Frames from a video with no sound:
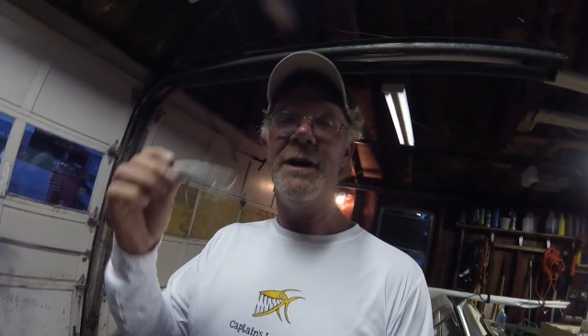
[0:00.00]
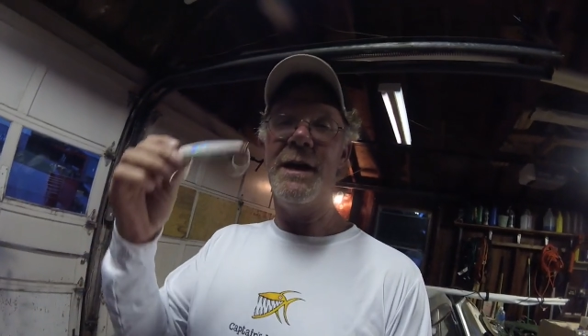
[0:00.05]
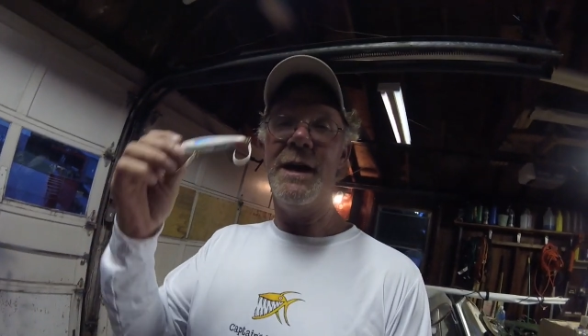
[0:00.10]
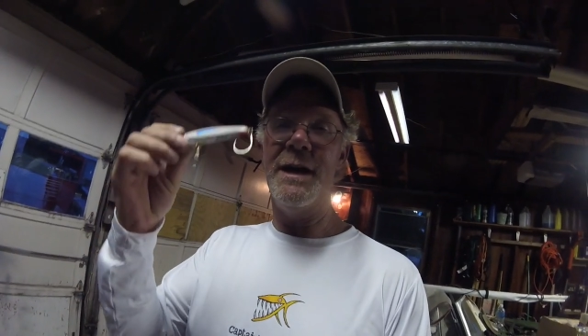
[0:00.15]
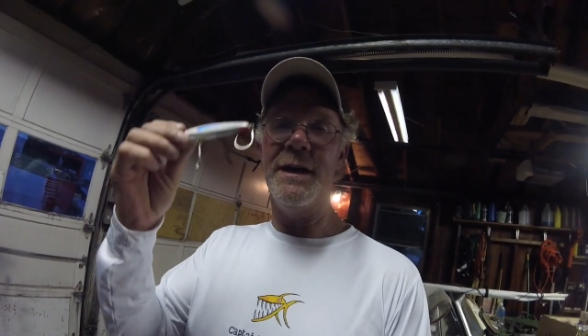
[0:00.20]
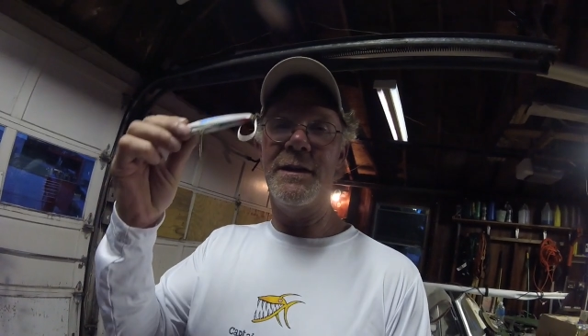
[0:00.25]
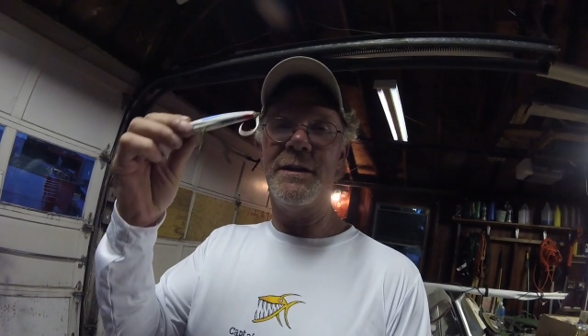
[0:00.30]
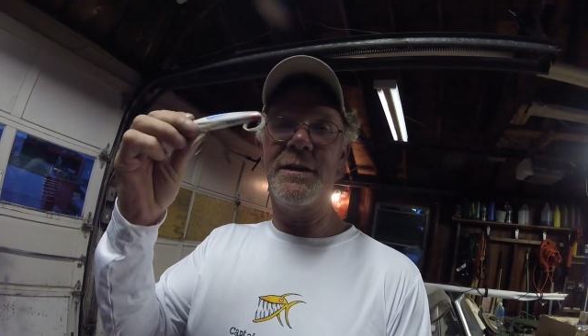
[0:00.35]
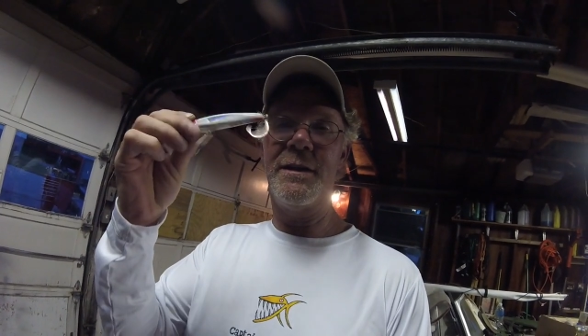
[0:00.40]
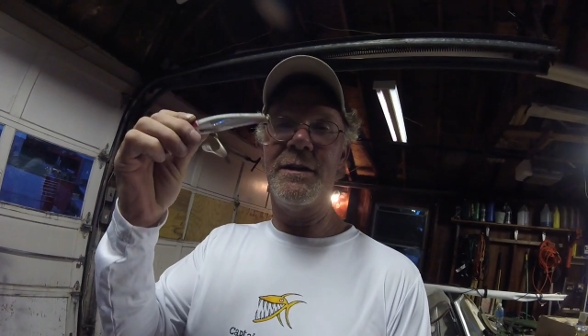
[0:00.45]

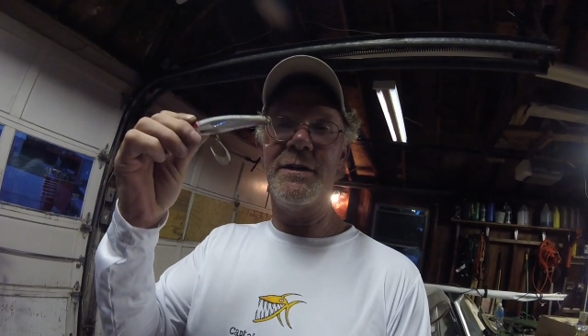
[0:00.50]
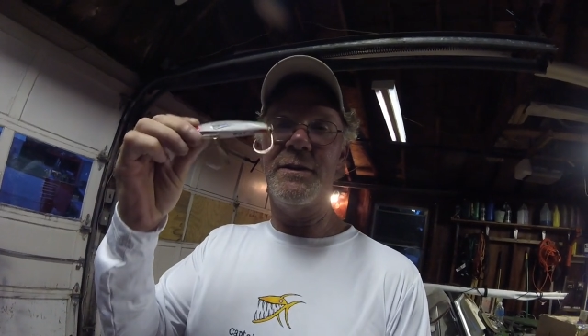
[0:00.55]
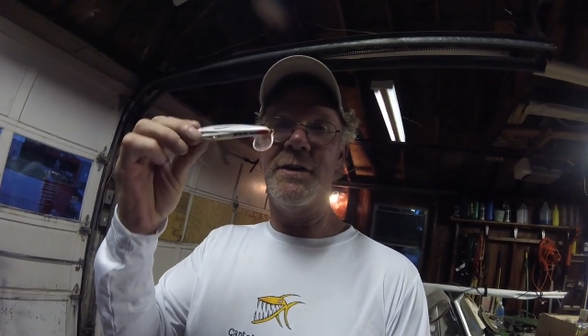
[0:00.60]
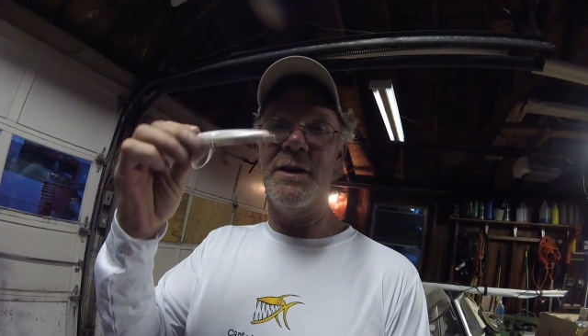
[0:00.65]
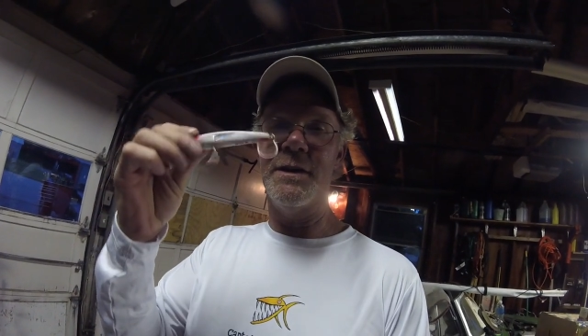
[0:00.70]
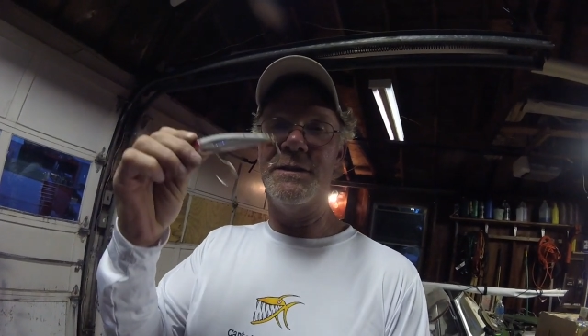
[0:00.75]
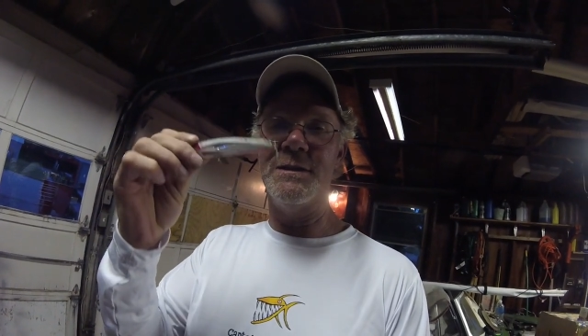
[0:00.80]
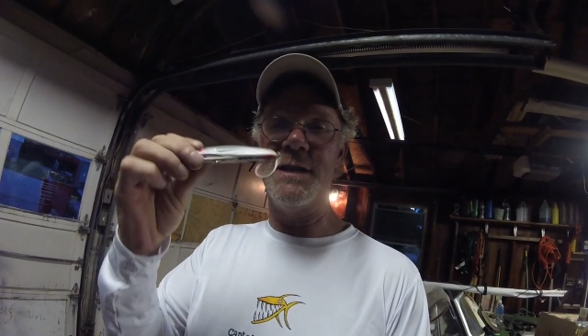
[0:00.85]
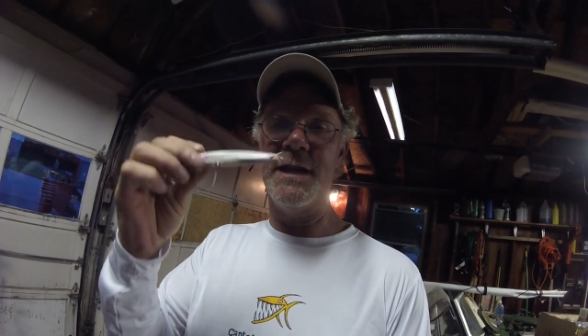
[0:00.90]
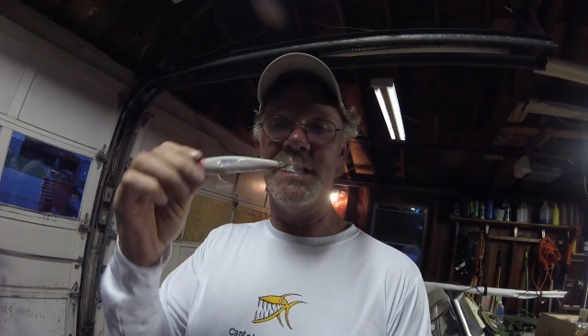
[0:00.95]
It
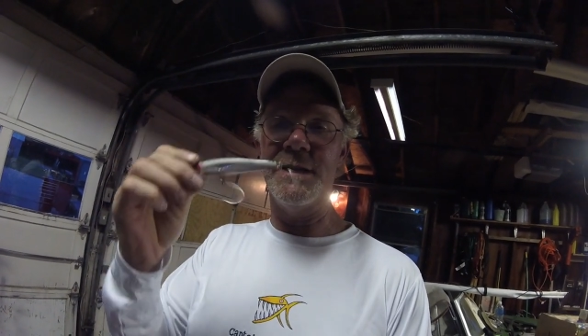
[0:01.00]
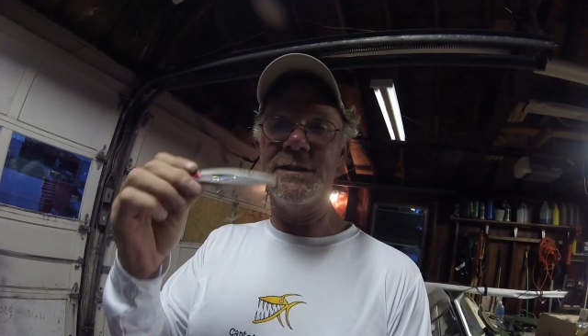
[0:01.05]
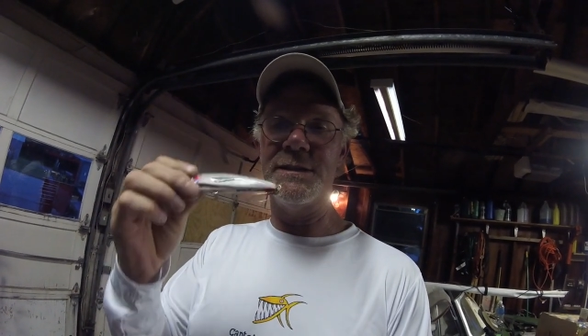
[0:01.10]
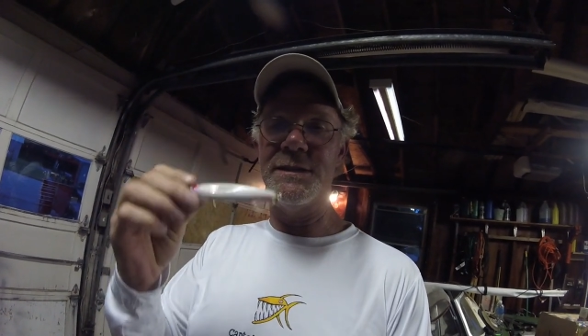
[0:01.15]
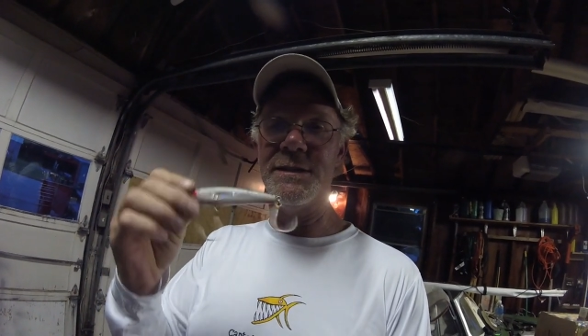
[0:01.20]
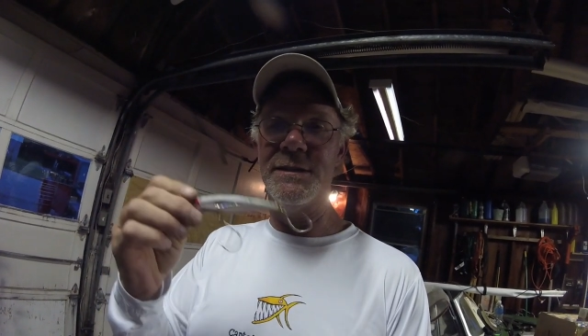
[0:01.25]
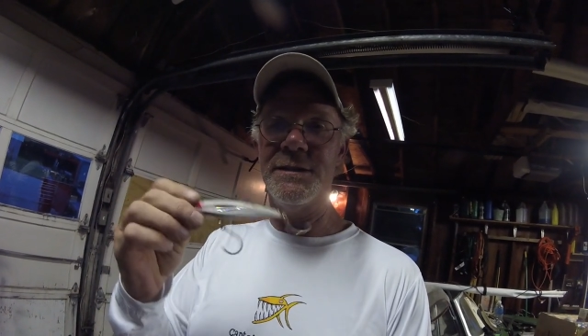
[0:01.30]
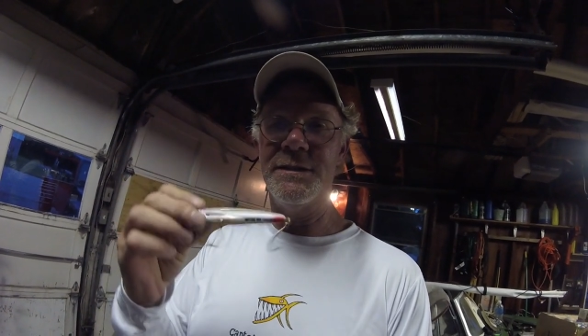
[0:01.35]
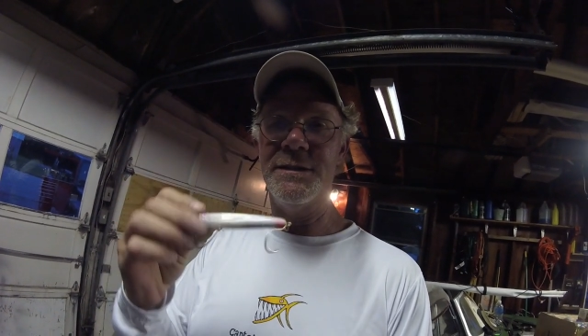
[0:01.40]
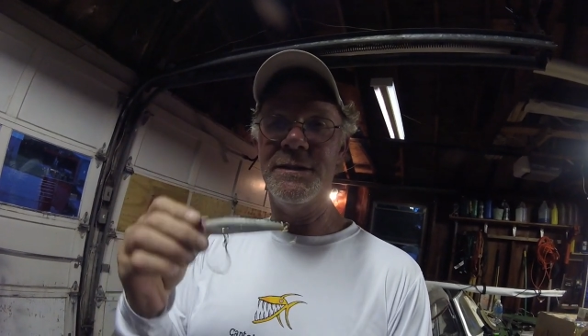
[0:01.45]
does
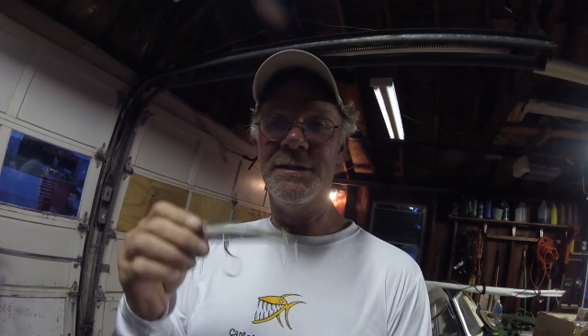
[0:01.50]
this